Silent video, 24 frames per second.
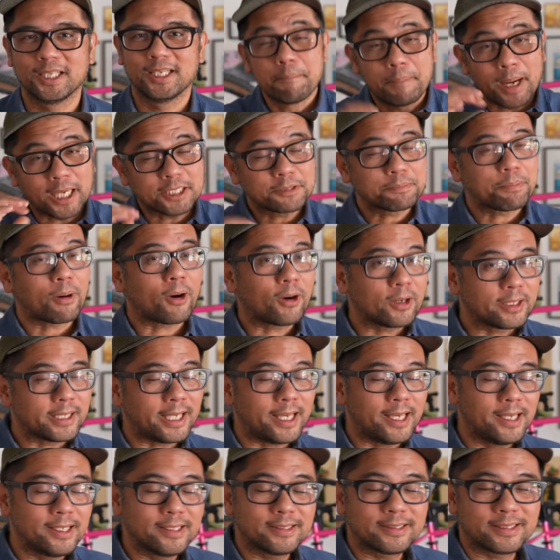Best
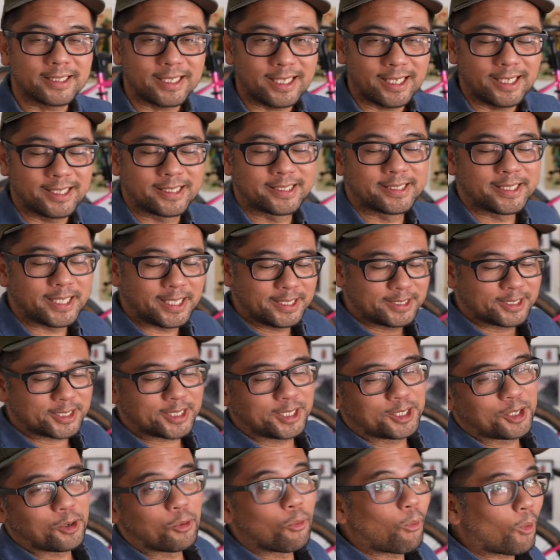part is, is it's
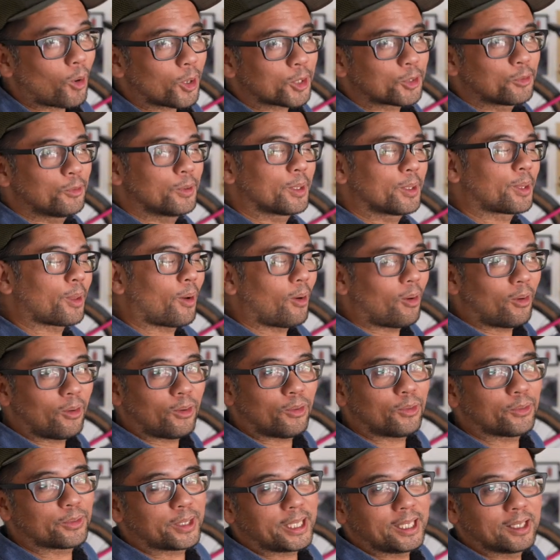gonna work with
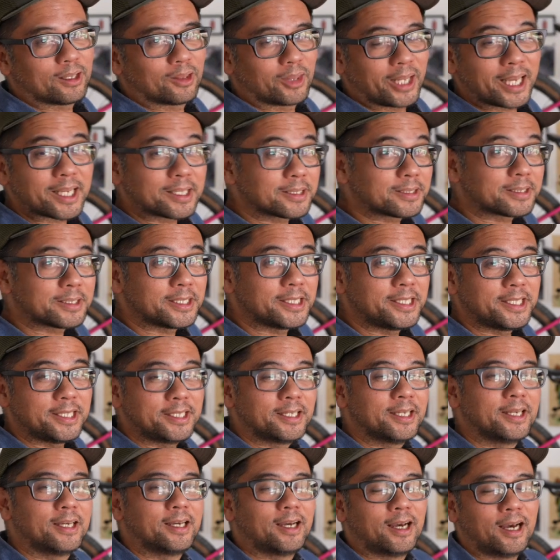all the
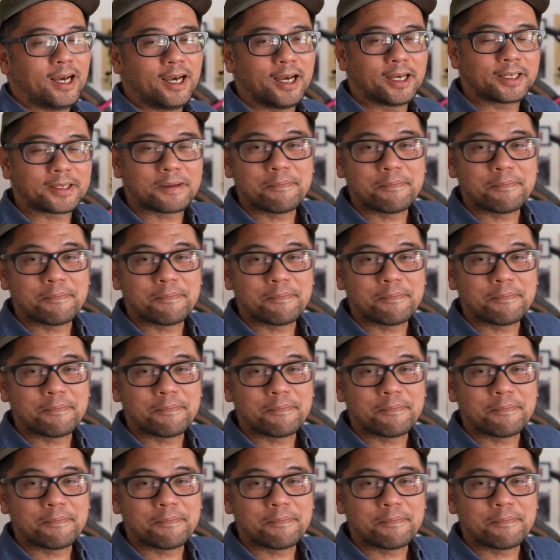legacy uh,